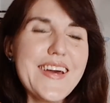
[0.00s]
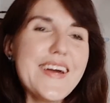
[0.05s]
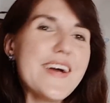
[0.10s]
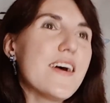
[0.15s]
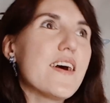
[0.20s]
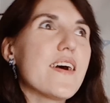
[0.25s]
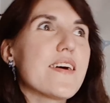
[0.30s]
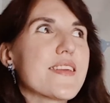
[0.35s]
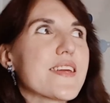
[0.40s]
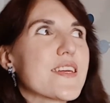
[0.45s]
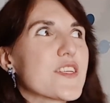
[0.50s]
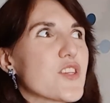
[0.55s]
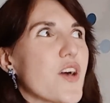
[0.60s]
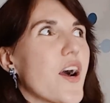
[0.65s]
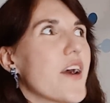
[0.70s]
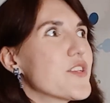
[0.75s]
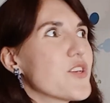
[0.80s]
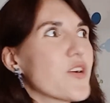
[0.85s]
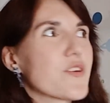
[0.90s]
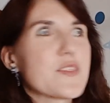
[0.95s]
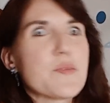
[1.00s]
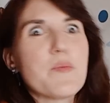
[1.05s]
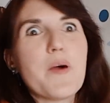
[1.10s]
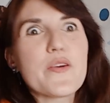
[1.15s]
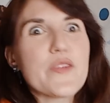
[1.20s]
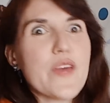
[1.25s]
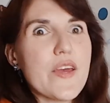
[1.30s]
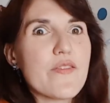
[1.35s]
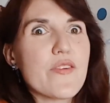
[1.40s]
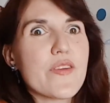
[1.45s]
I think I talked
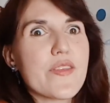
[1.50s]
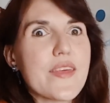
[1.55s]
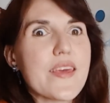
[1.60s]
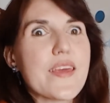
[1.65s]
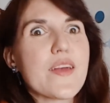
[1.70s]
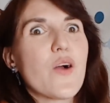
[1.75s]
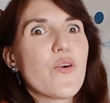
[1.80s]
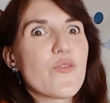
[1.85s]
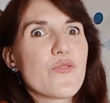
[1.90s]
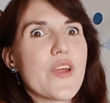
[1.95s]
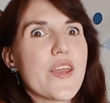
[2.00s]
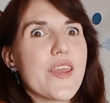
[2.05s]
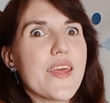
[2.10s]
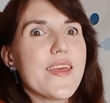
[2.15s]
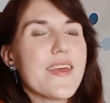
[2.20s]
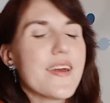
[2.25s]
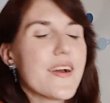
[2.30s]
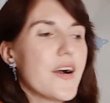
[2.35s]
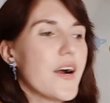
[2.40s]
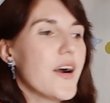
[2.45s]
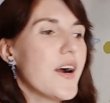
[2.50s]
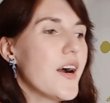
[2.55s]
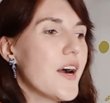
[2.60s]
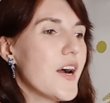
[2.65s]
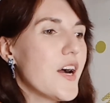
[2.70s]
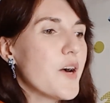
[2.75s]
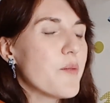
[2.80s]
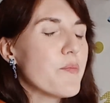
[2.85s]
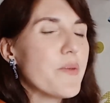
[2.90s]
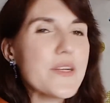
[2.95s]
about everything already.
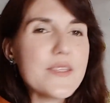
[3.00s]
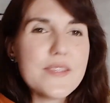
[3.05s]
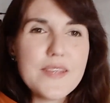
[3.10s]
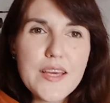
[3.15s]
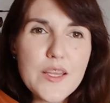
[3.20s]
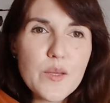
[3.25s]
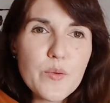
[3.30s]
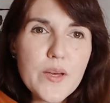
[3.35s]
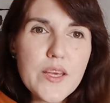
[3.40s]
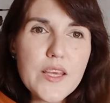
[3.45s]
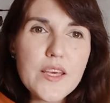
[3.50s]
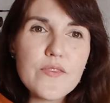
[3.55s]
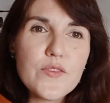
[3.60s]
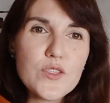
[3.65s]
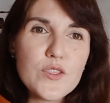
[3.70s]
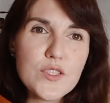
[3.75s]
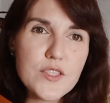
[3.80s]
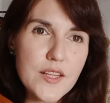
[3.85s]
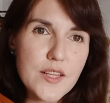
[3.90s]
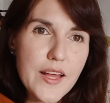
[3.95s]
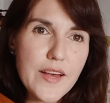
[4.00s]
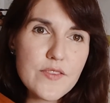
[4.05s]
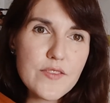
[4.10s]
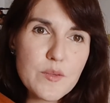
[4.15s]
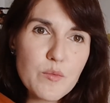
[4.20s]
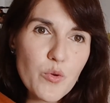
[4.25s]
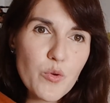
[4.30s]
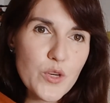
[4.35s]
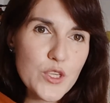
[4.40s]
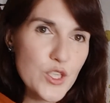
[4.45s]
But anyway, if you still have
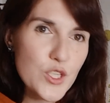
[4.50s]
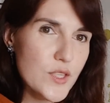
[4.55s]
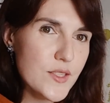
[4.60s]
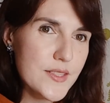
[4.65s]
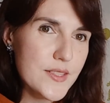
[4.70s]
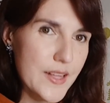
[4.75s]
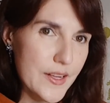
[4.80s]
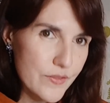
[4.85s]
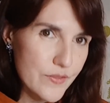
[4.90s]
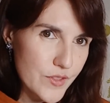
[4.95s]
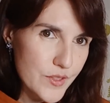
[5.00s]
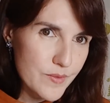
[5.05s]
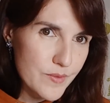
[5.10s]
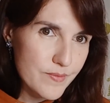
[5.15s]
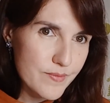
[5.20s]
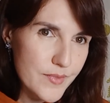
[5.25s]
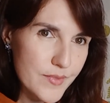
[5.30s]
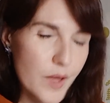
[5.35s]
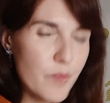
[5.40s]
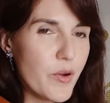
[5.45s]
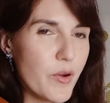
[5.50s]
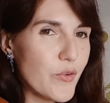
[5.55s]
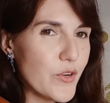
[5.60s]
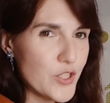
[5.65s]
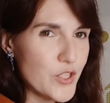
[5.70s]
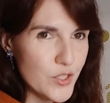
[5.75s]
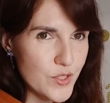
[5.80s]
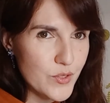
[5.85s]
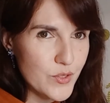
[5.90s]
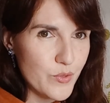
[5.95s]
some questions left about
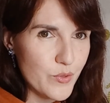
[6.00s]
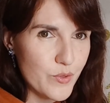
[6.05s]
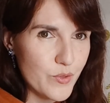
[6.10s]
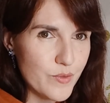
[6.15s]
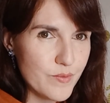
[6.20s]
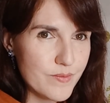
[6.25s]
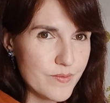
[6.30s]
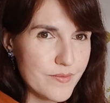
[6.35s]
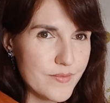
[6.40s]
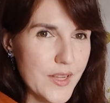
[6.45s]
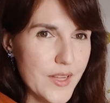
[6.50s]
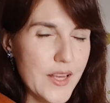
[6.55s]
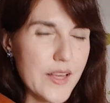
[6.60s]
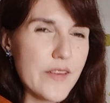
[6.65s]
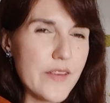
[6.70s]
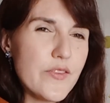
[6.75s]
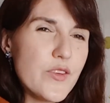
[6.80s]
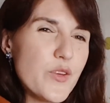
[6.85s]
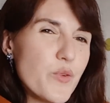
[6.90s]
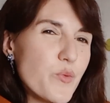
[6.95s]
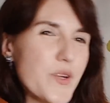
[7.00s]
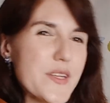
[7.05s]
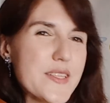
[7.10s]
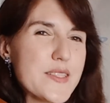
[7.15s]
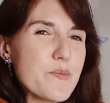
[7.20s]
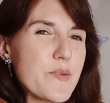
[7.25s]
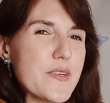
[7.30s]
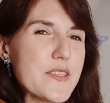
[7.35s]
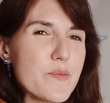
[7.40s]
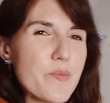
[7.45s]
Russian school, if you want to
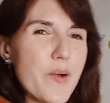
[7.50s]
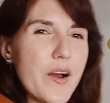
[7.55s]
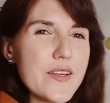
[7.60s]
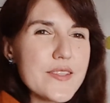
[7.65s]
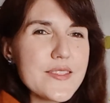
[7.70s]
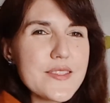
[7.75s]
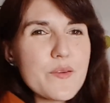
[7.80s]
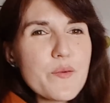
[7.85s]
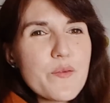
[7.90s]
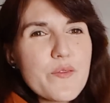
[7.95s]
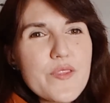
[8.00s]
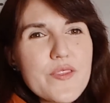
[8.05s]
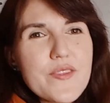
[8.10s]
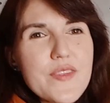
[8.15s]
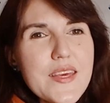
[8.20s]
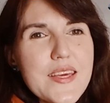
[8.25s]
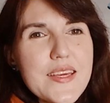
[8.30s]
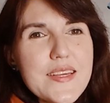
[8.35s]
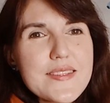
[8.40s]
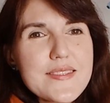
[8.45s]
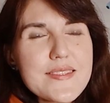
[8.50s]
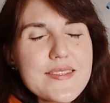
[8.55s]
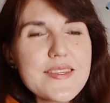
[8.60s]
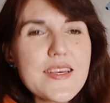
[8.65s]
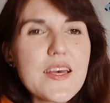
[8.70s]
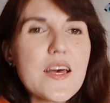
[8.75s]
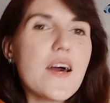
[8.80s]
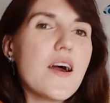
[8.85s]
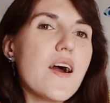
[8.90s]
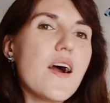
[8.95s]
specify some of the things,
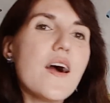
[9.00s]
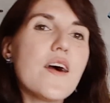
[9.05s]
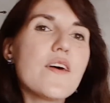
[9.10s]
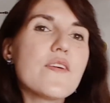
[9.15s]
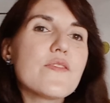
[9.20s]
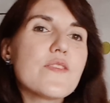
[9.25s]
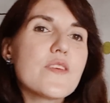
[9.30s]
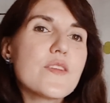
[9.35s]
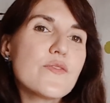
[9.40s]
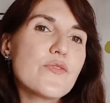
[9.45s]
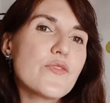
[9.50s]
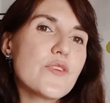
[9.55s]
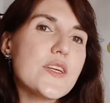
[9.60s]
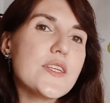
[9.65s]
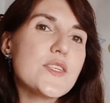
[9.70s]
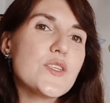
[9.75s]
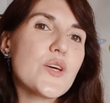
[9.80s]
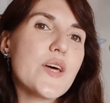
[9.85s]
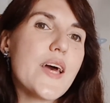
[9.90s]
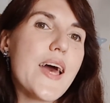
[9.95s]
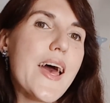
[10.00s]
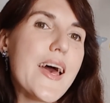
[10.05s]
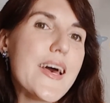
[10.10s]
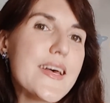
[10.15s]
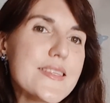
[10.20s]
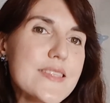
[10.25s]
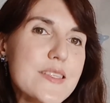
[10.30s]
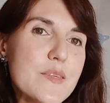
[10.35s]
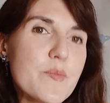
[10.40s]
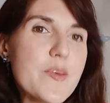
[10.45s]
feel free to
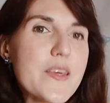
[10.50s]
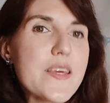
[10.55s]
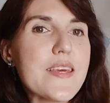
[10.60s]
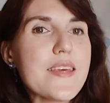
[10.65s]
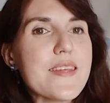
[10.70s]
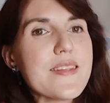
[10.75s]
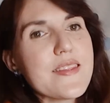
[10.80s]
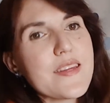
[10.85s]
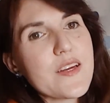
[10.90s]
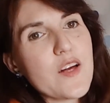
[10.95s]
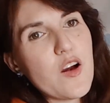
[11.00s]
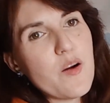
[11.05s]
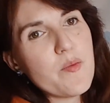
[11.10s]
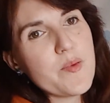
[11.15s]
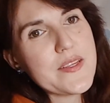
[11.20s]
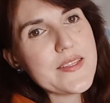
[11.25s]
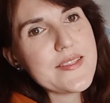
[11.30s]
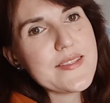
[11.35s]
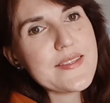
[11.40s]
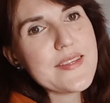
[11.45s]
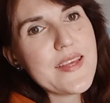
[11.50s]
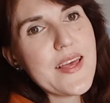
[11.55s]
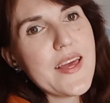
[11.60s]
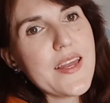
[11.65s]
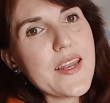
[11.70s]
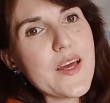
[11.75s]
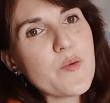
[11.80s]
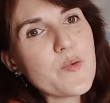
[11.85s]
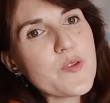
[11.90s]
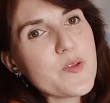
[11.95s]
ask me in the comments and
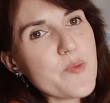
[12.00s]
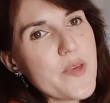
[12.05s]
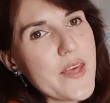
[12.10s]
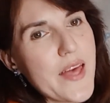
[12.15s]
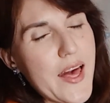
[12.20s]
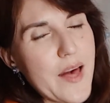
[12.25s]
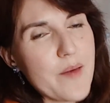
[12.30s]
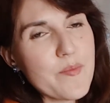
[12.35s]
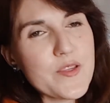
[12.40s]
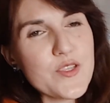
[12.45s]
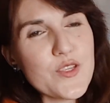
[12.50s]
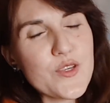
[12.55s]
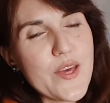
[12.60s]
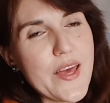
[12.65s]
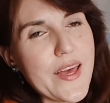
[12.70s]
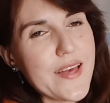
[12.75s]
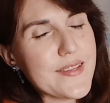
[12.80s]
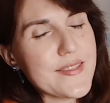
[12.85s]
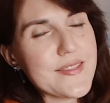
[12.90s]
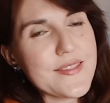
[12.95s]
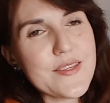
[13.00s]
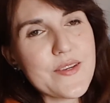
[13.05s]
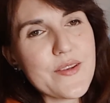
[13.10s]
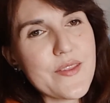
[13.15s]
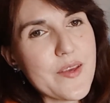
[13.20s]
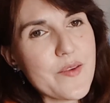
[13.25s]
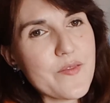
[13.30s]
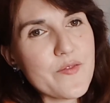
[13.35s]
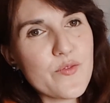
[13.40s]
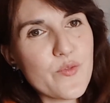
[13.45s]
I will be happy to answer
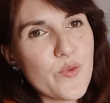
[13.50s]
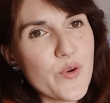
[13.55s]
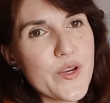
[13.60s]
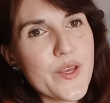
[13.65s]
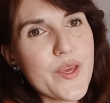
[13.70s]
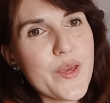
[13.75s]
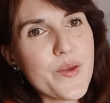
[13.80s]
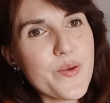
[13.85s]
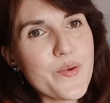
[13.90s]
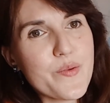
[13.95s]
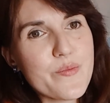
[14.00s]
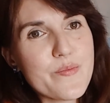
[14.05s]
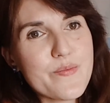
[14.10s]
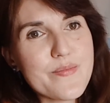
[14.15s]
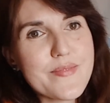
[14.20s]
them for you.